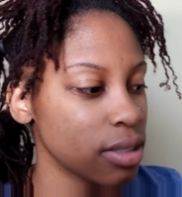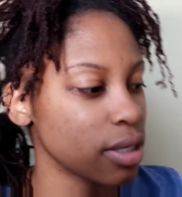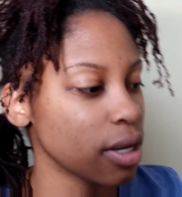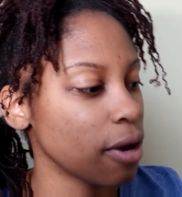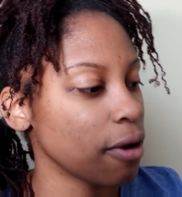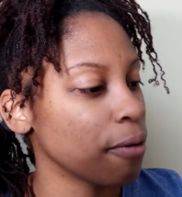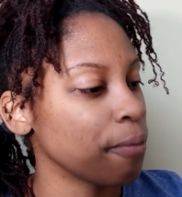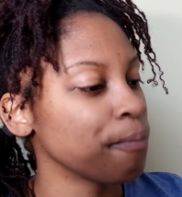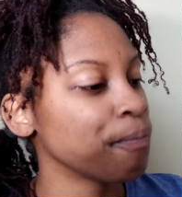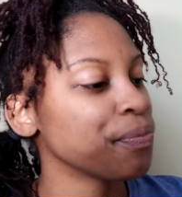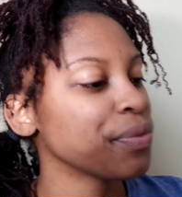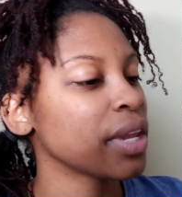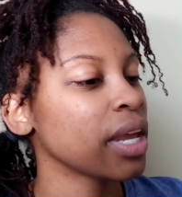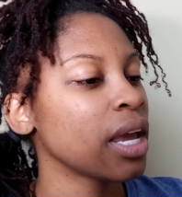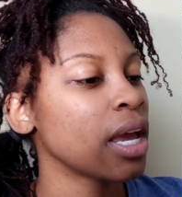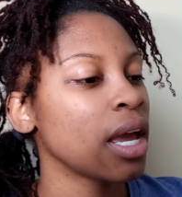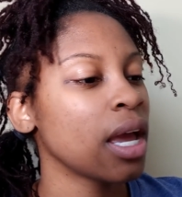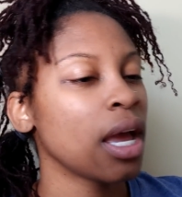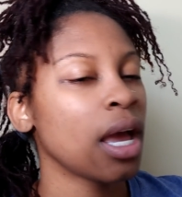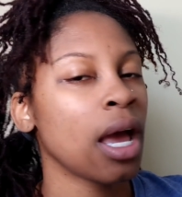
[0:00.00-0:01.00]
So
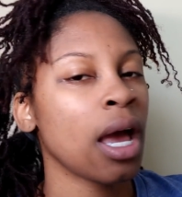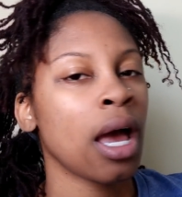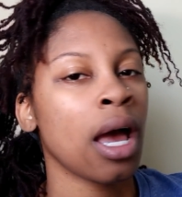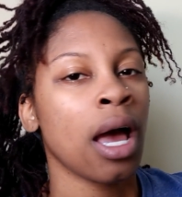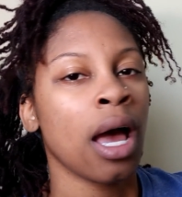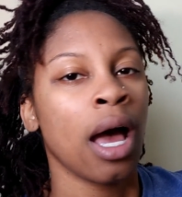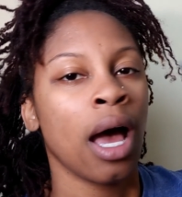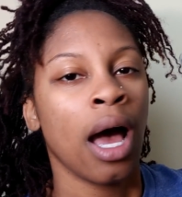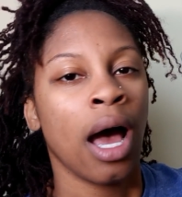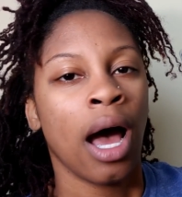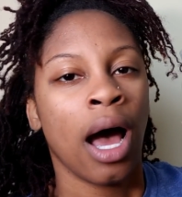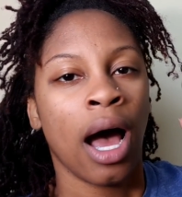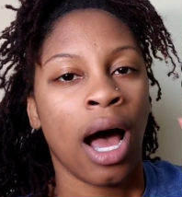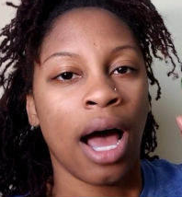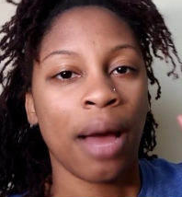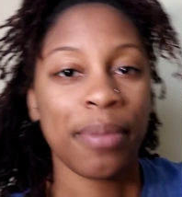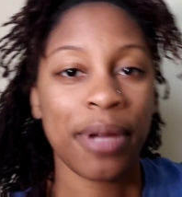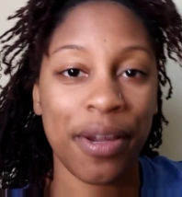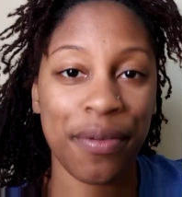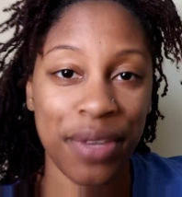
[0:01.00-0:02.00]

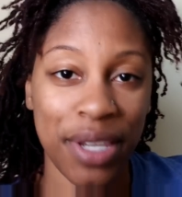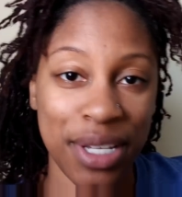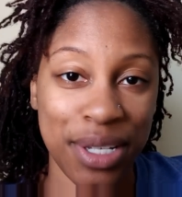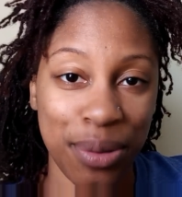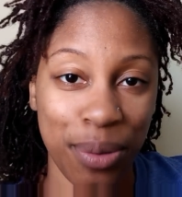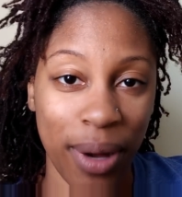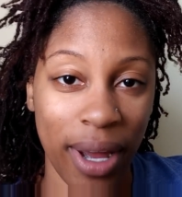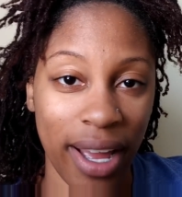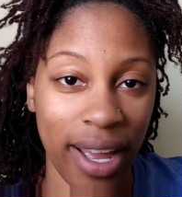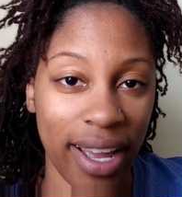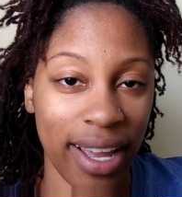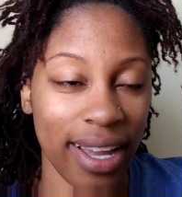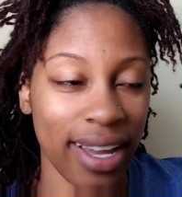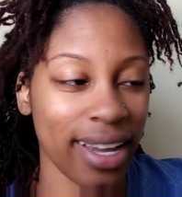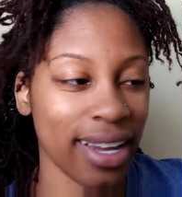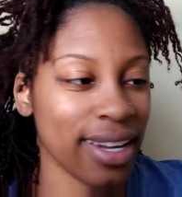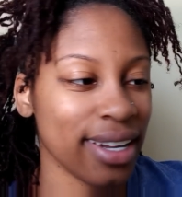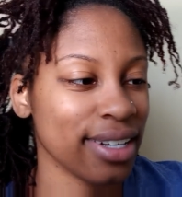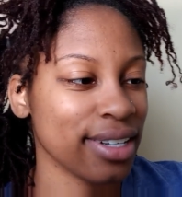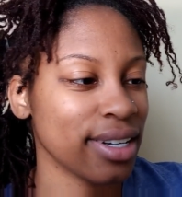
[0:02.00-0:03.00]
I'm giving this away.